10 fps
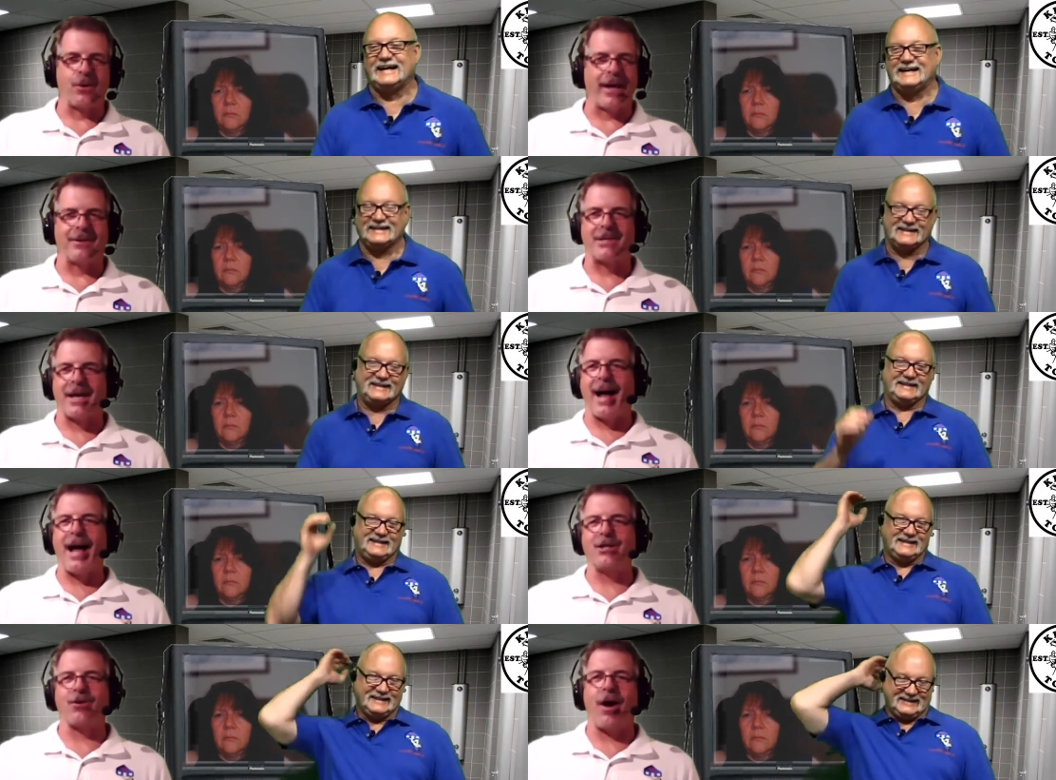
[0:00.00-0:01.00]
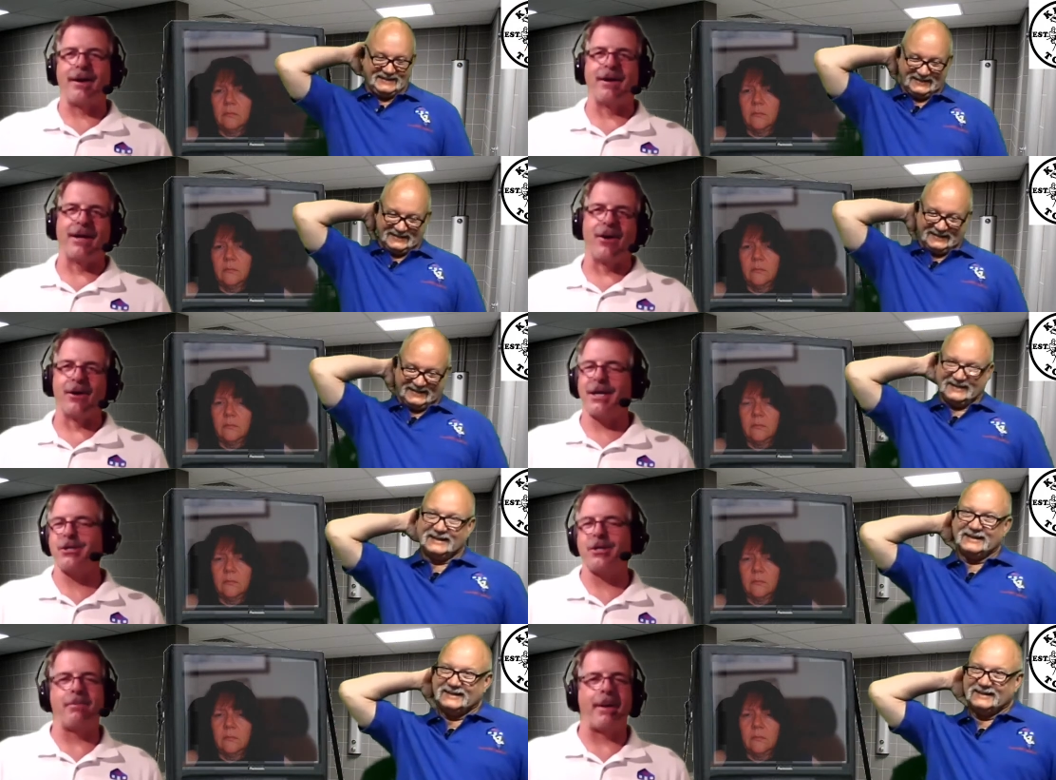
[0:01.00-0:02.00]
Speaker 1: That's why I keep saying I'll try it. You know,
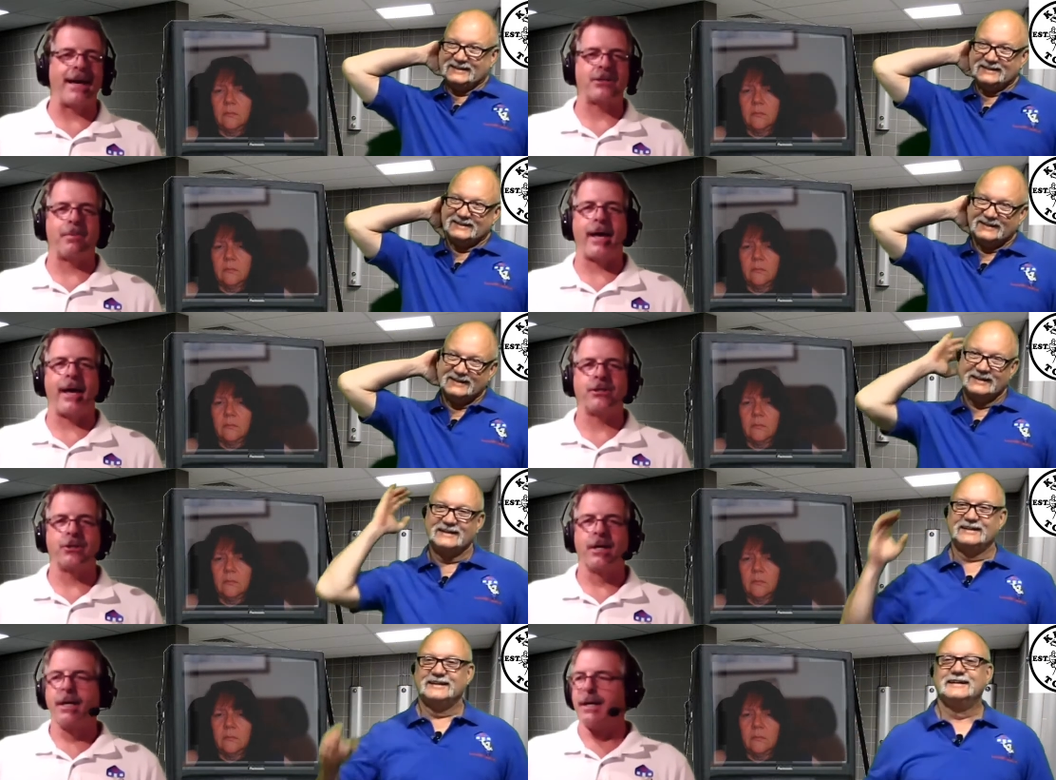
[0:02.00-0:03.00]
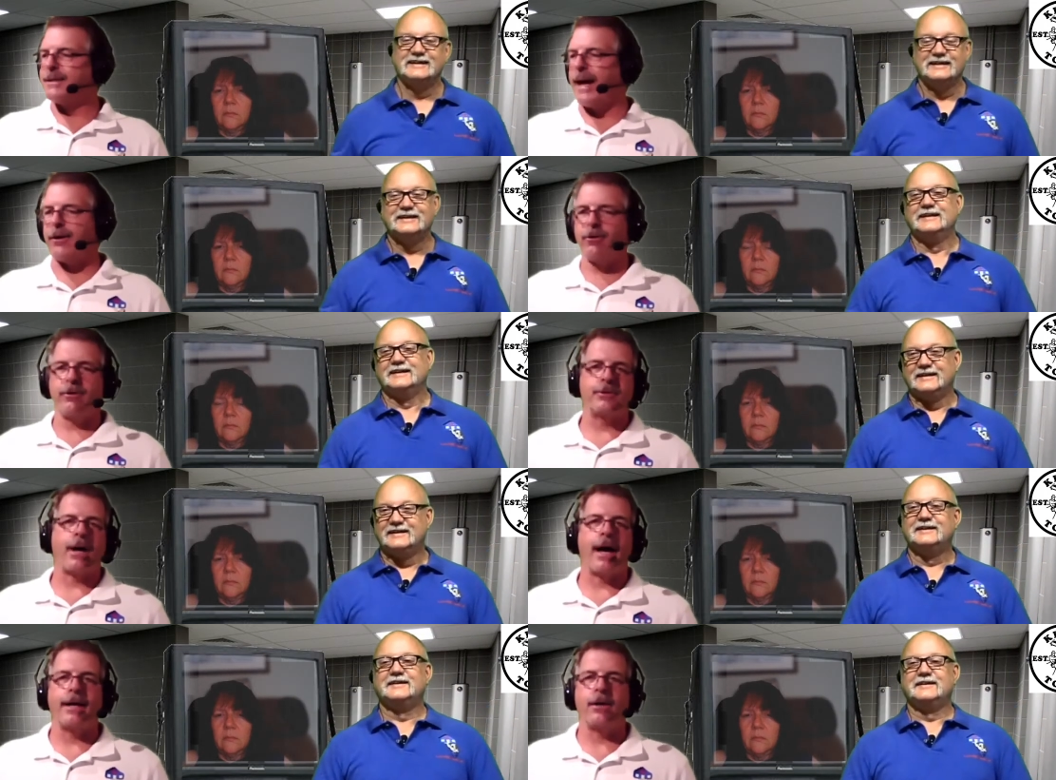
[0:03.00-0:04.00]
kitchen backsplash, decorative
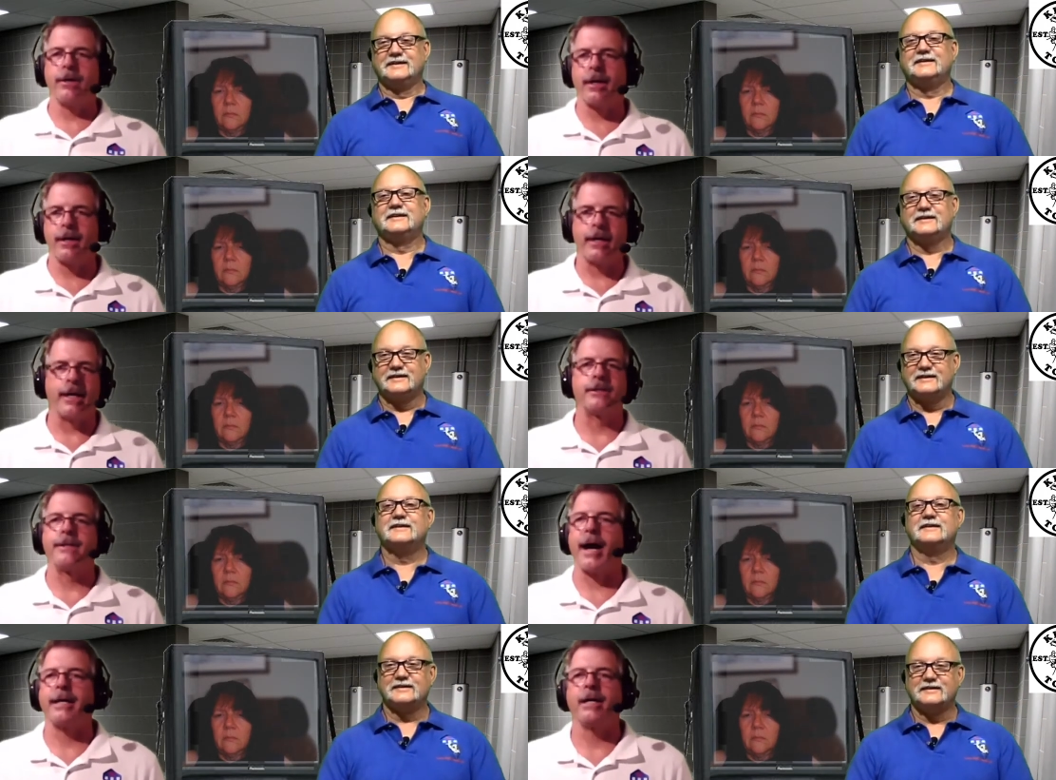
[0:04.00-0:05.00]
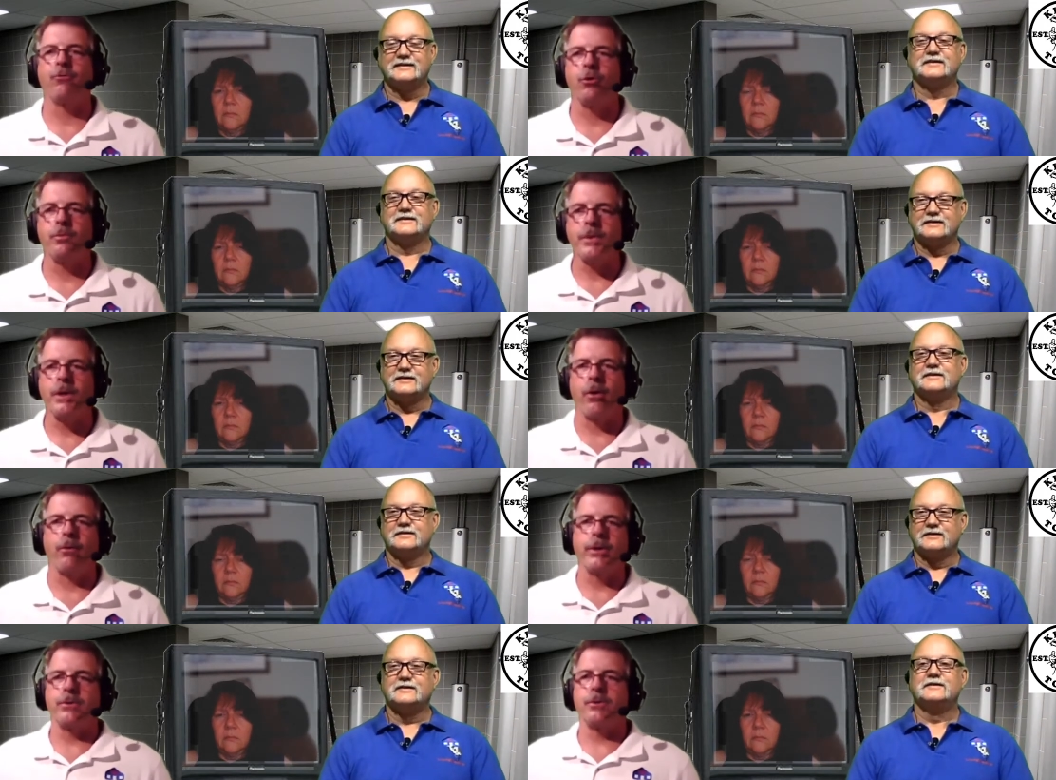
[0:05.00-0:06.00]
tile in a in a dining room. You know,
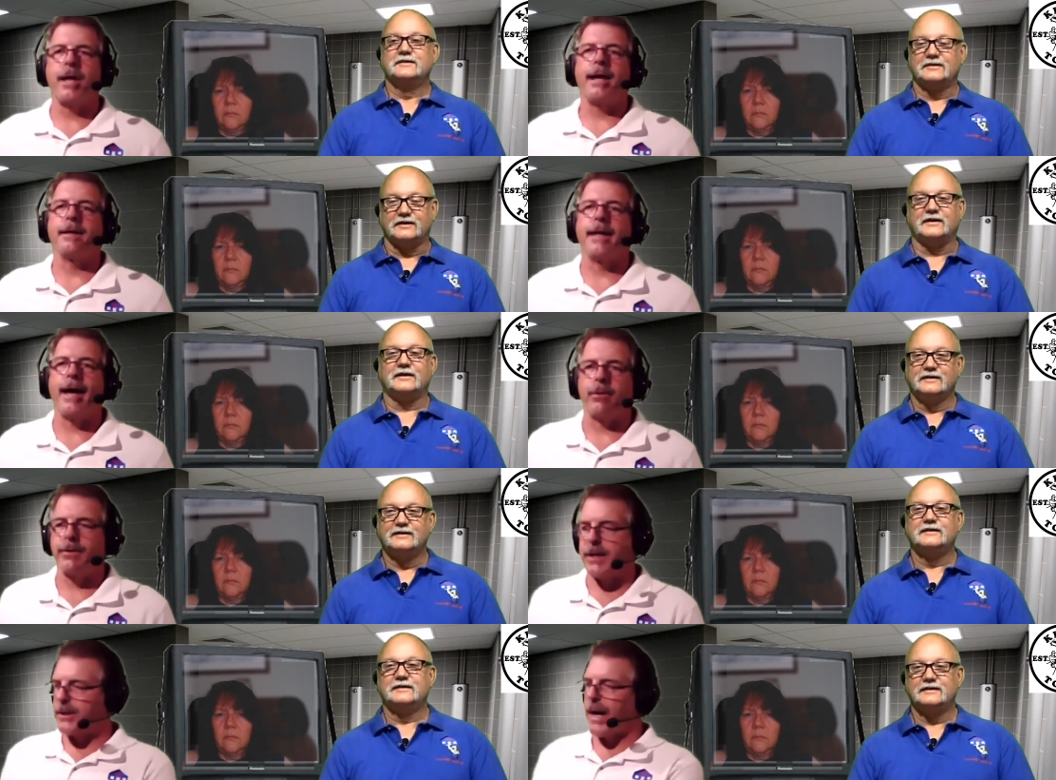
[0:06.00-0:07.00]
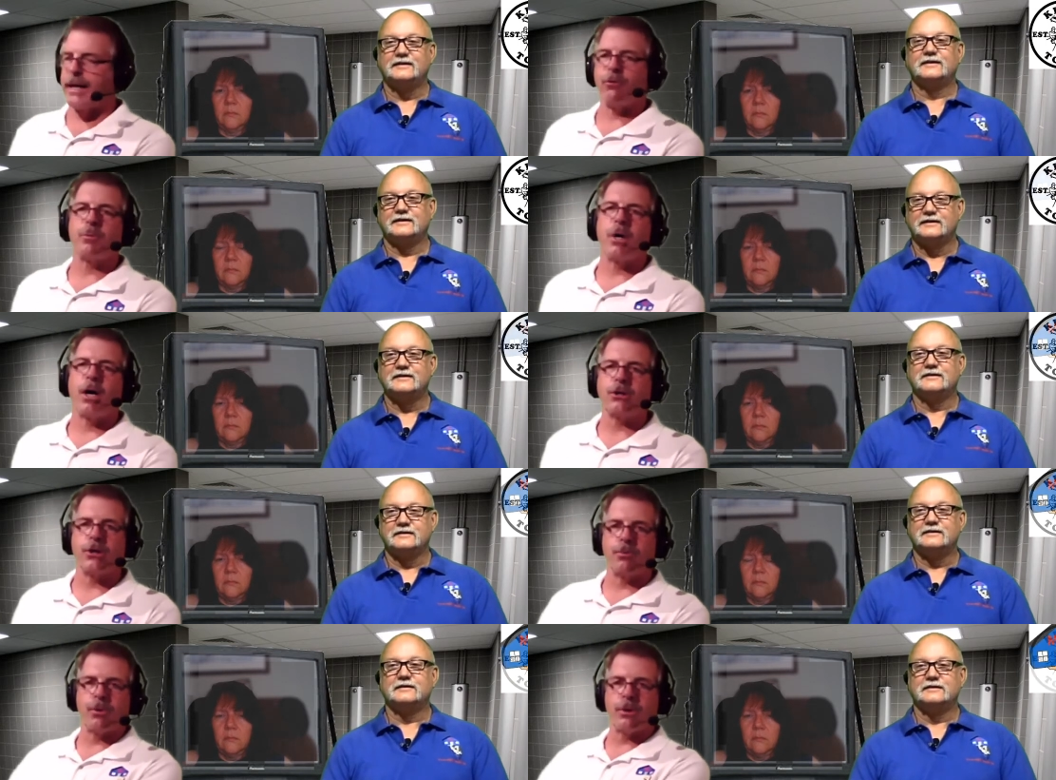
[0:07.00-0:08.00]
we do a lot of that. Uh-huh. We got dining room hutch, and
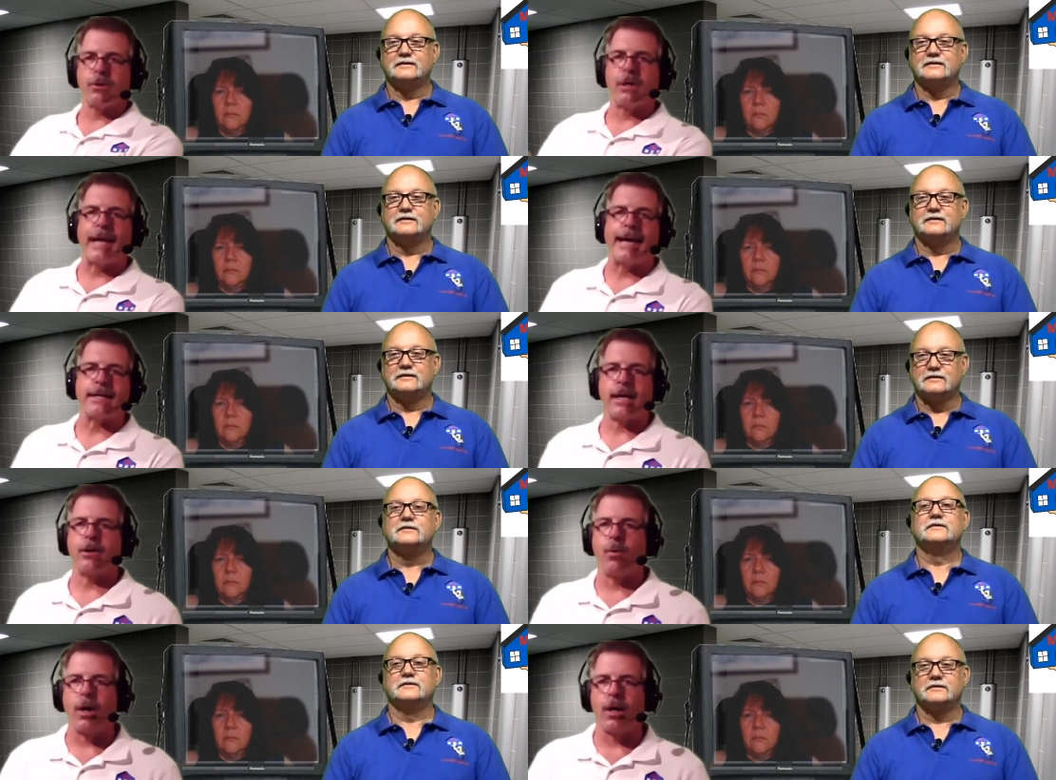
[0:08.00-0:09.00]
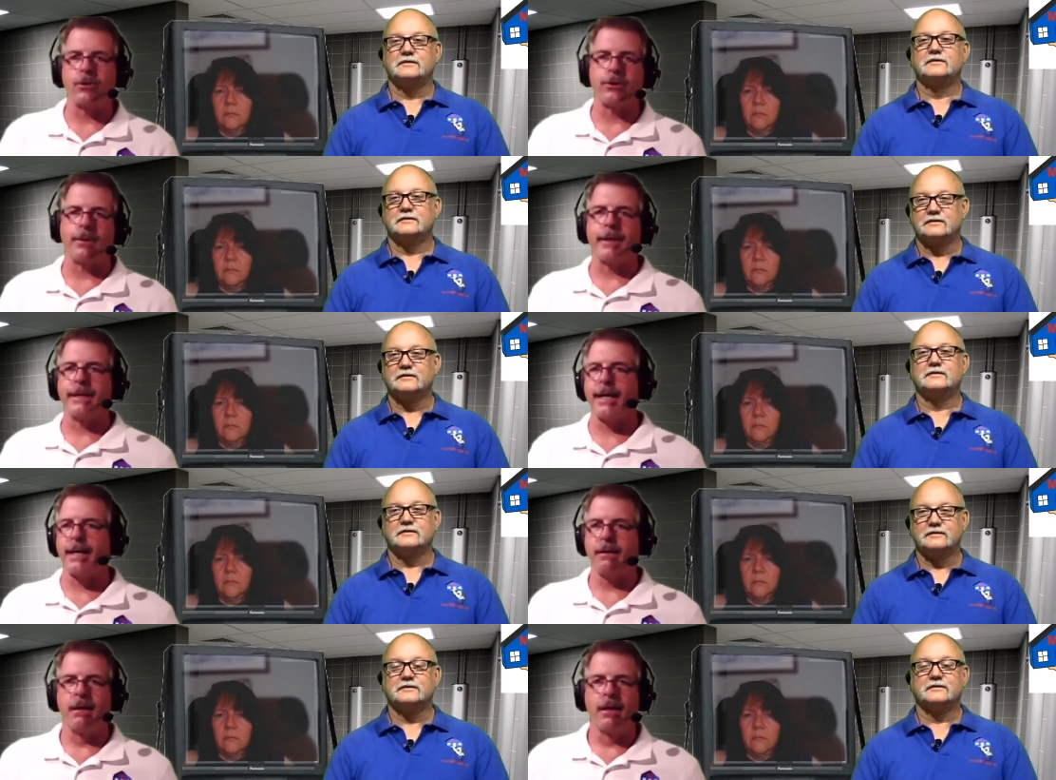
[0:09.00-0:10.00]
you put a little glass on the wall or something like
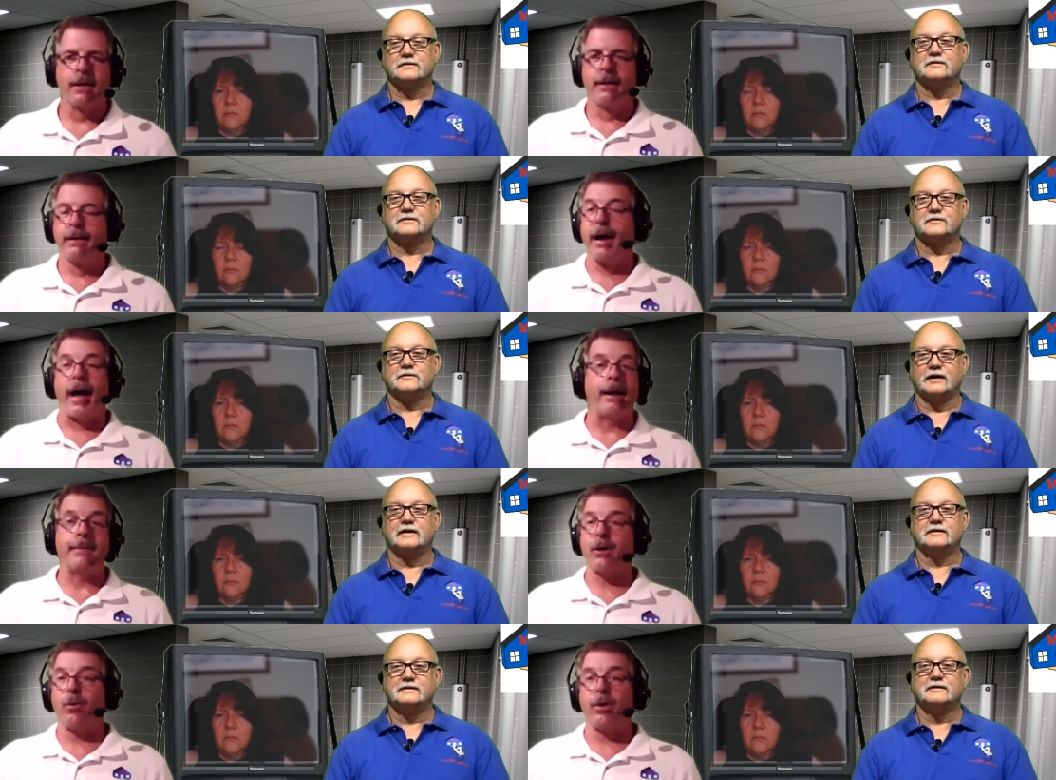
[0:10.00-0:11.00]
that. I'm not going to